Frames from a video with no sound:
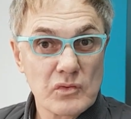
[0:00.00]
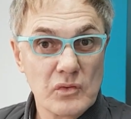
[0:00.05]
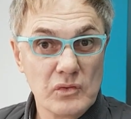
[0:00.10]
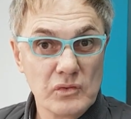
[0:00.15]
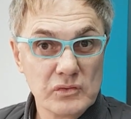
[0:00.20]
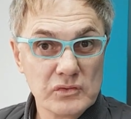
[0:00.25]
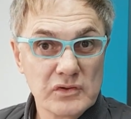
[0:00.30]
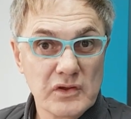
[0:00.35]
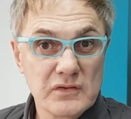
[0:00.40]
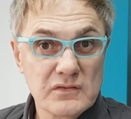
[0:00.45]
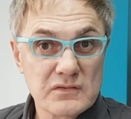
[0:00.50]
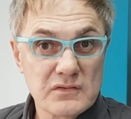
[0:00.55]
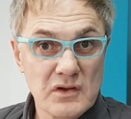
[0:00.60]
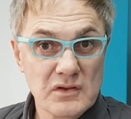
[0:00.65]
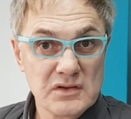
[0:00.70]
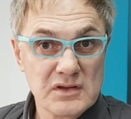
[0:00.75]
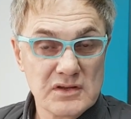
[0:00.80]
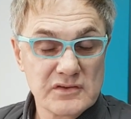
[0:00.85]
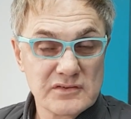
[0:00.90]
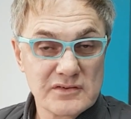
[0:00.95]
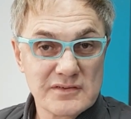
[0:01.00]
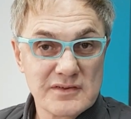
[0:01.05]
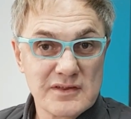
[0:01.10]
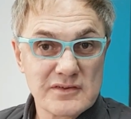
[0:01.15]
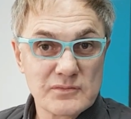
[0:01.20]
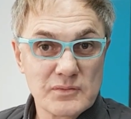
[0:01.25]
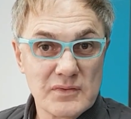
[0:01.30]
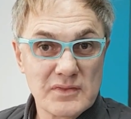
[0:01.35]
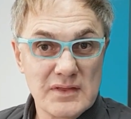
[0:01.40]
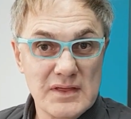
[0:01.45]
all those conditions
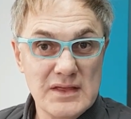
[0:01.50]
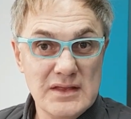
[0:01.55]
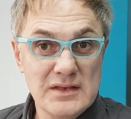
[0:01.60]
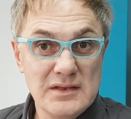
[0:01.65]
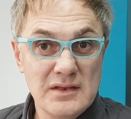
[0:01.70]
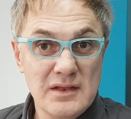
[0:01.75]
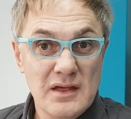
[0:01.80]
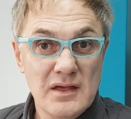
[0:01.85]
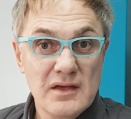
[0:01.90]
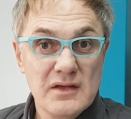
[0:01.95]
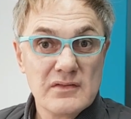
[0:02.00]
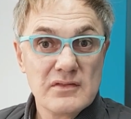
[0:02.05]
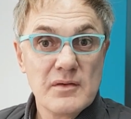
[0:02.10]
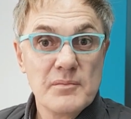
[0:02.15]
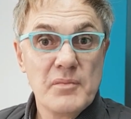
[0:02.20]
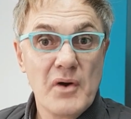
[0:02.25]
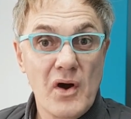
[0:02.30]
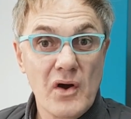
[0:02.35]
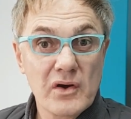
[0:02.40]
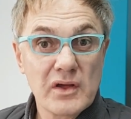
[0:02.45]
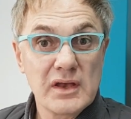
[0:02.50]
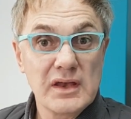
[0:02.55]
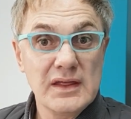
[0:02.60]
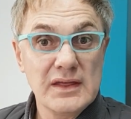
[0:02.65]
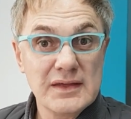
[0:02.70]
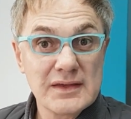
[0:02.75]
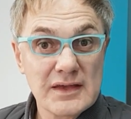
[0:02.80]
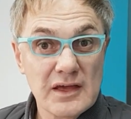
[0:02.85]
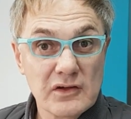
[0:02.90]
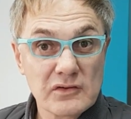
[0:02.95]
that's within the
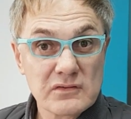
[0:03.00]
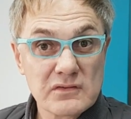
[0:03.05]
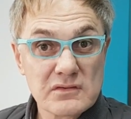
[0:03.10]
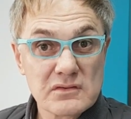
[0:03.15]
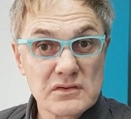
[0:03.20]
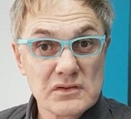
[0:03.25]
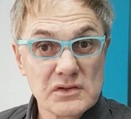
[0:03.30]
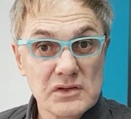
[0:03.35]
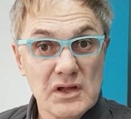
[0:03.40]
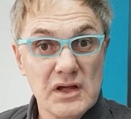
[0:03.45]
bargaining council